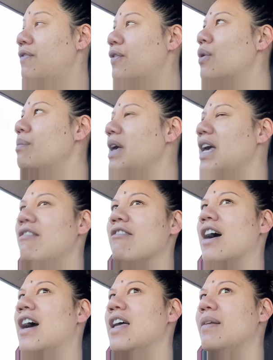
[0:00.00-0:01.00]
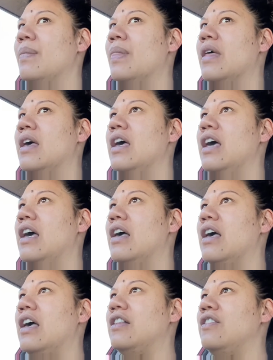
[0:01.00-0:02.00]
me, right,
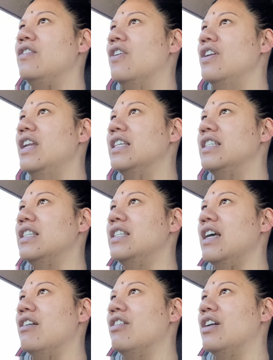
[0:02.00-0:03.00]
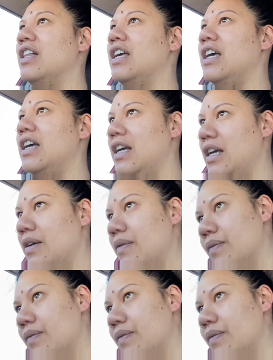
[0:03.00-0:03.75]
it's not necessarily